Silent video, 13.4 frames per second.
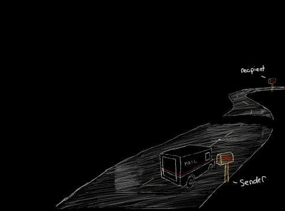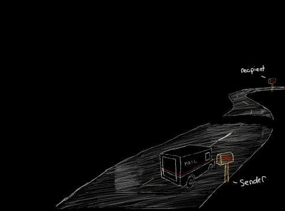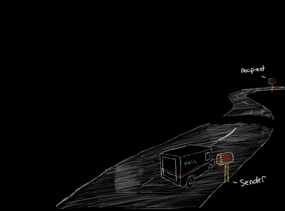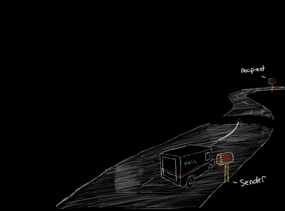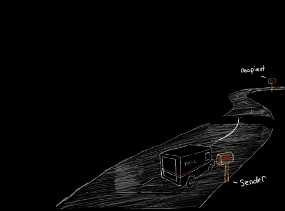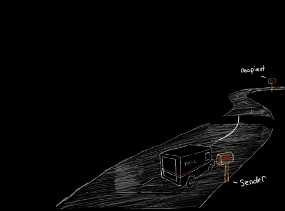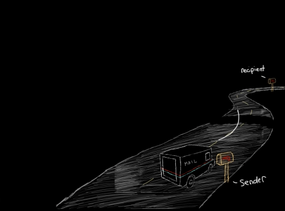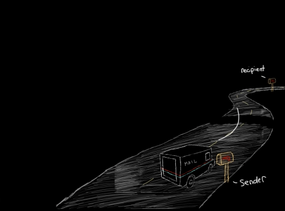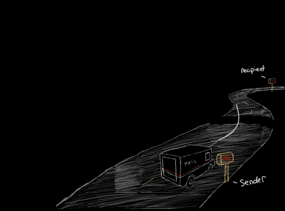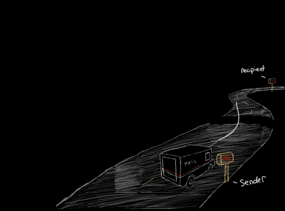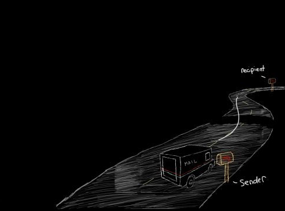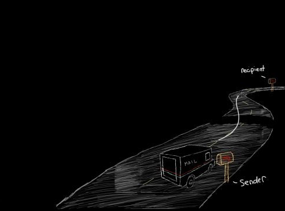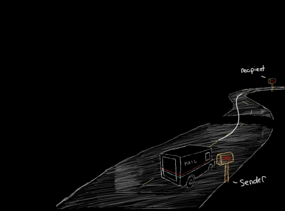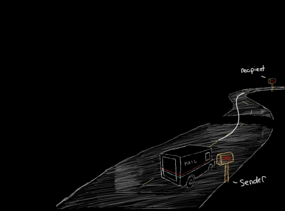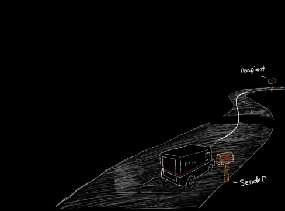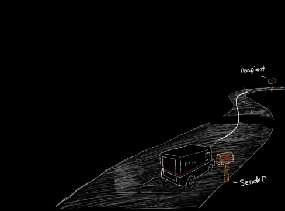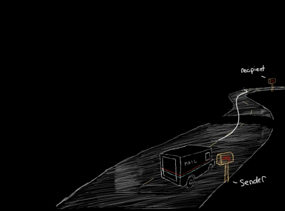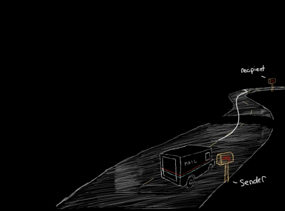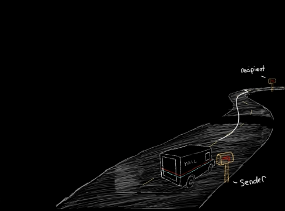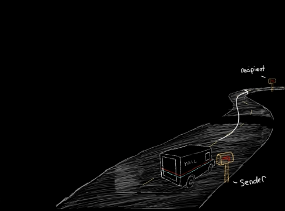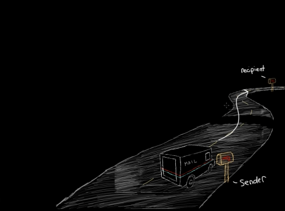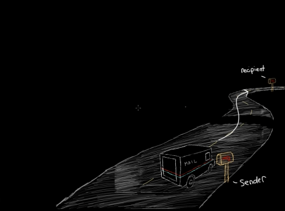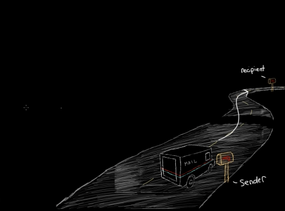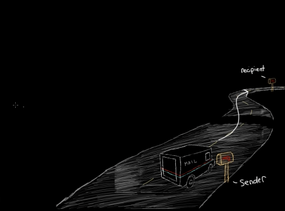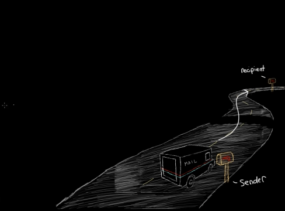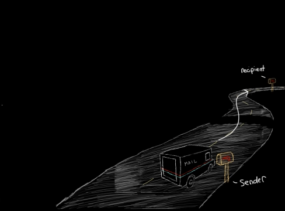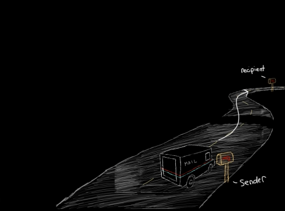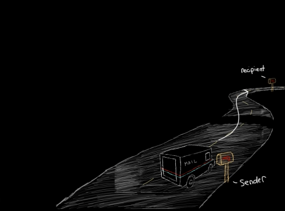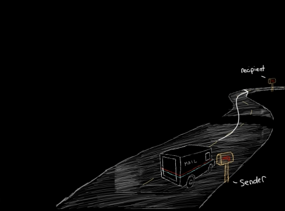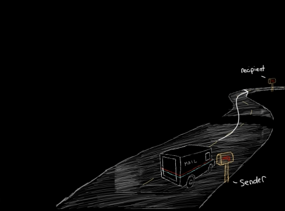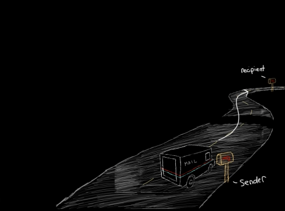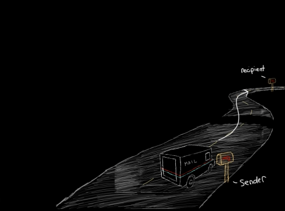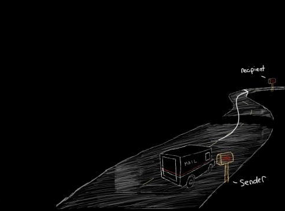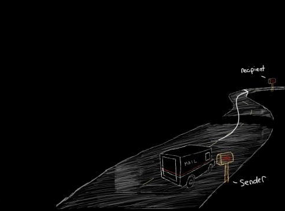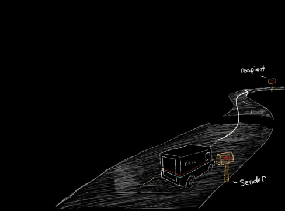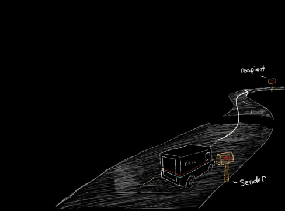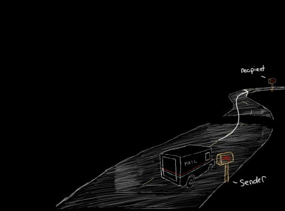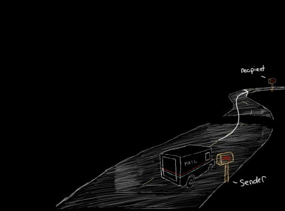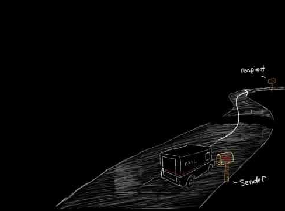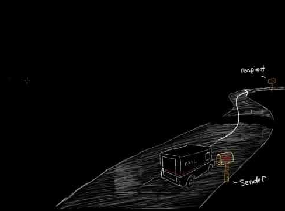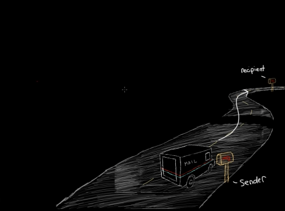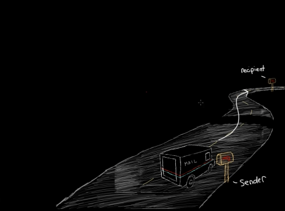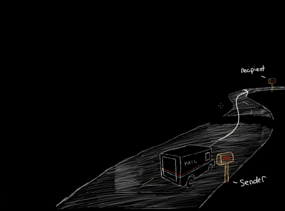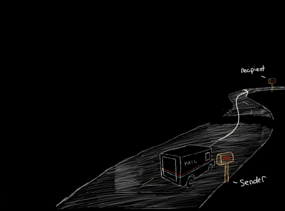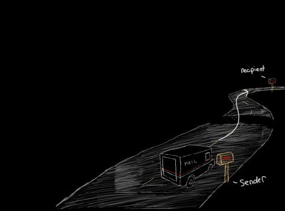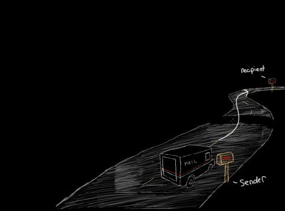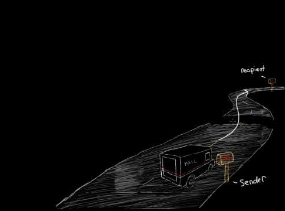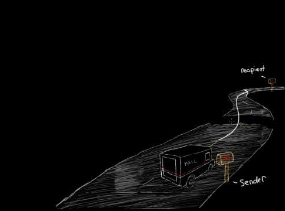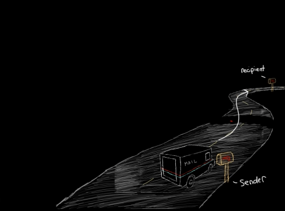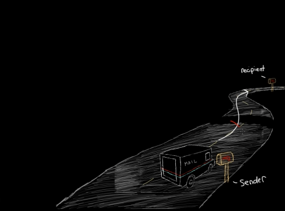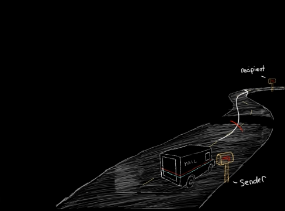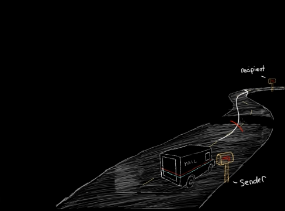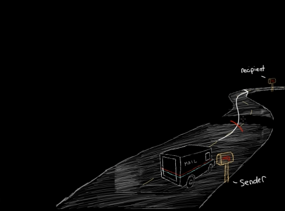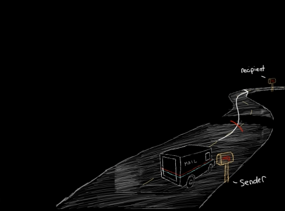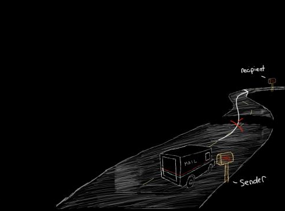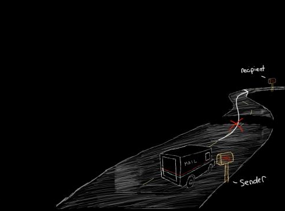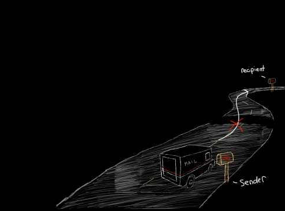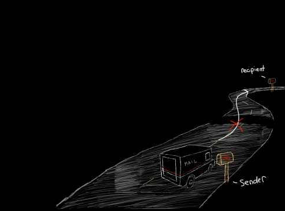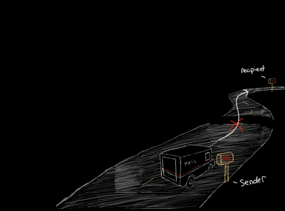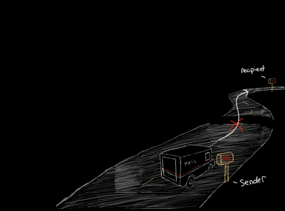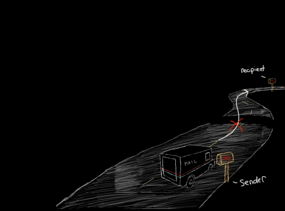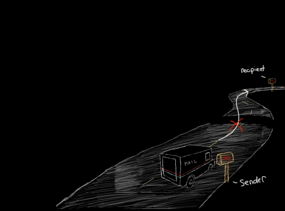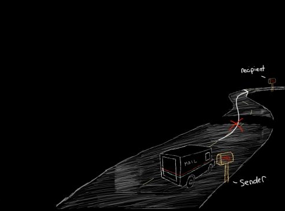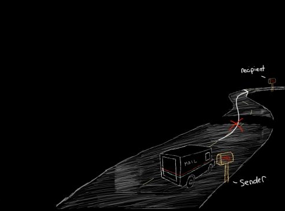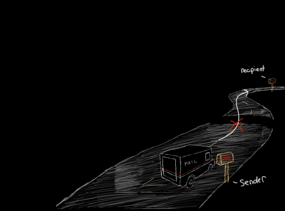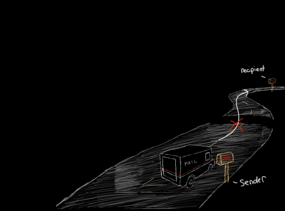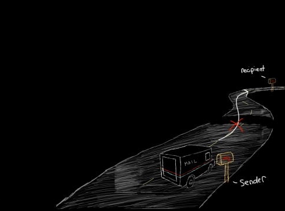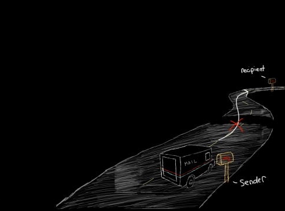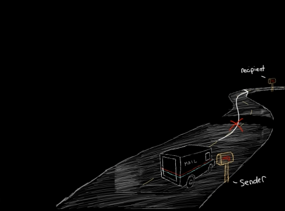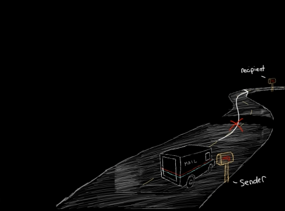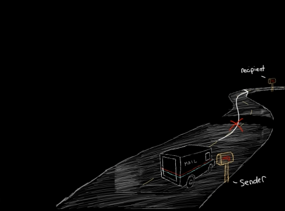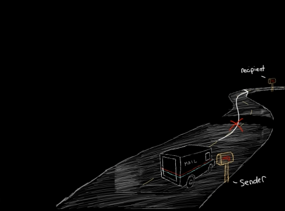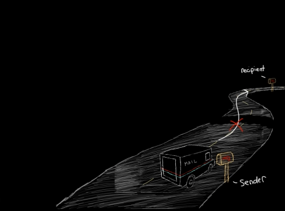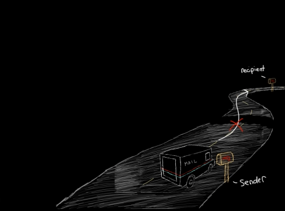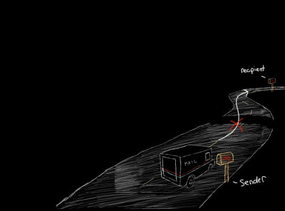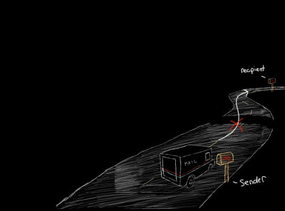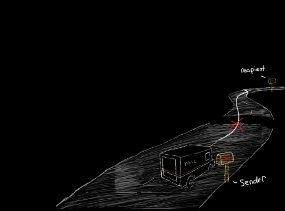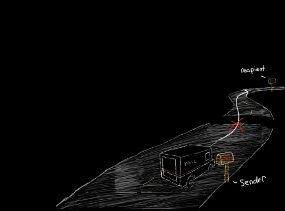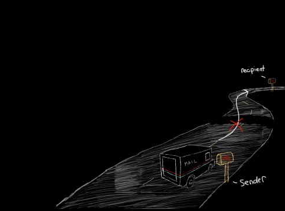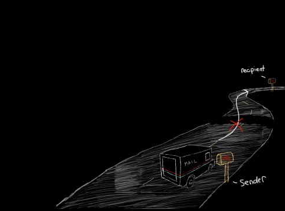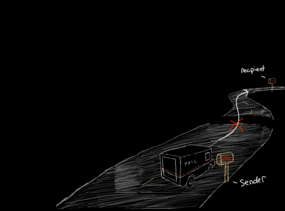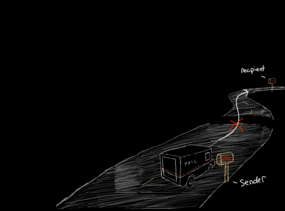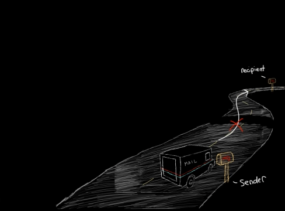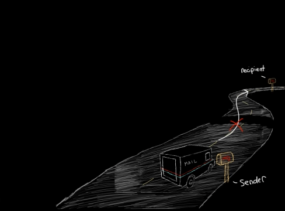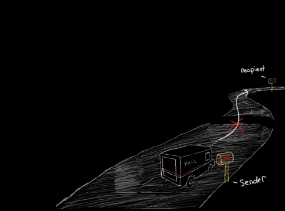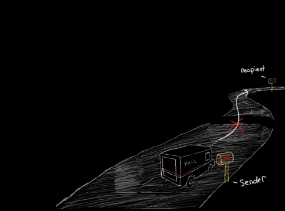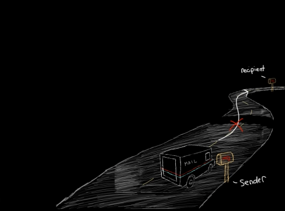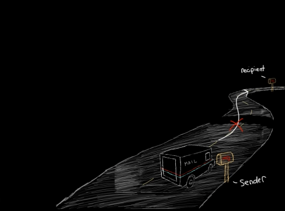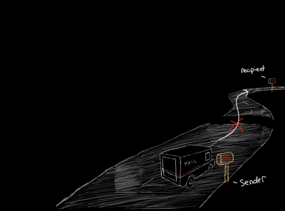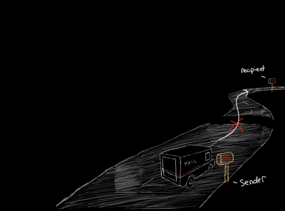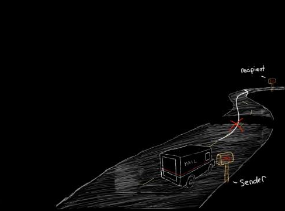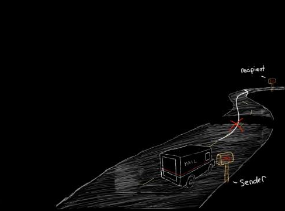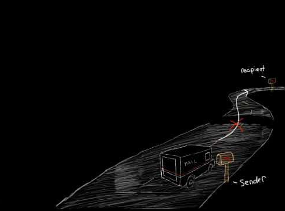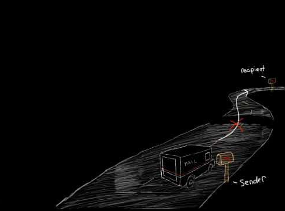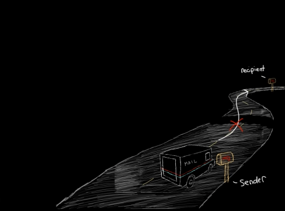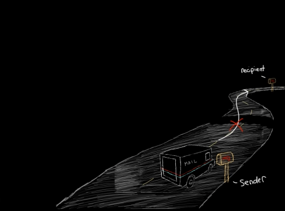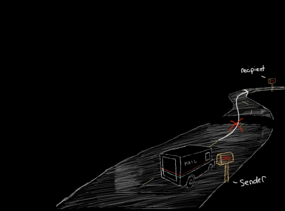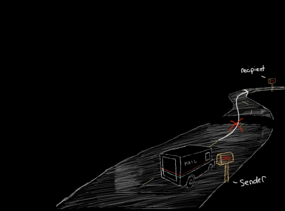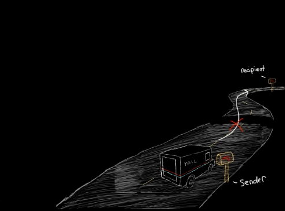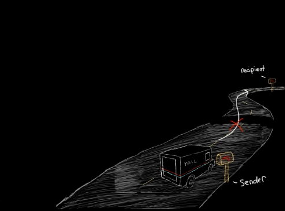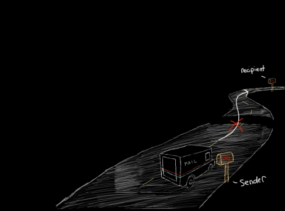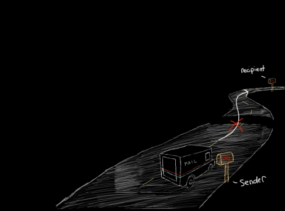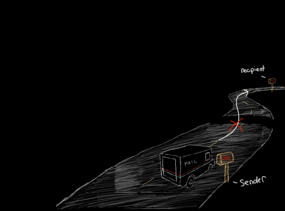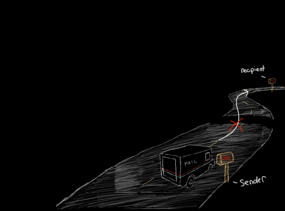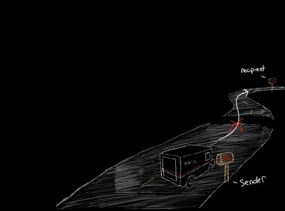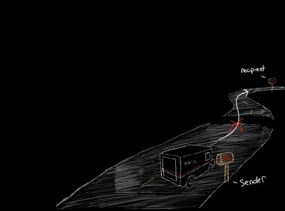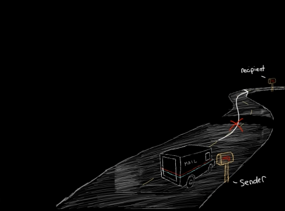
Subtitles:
[unreadable: no face in view]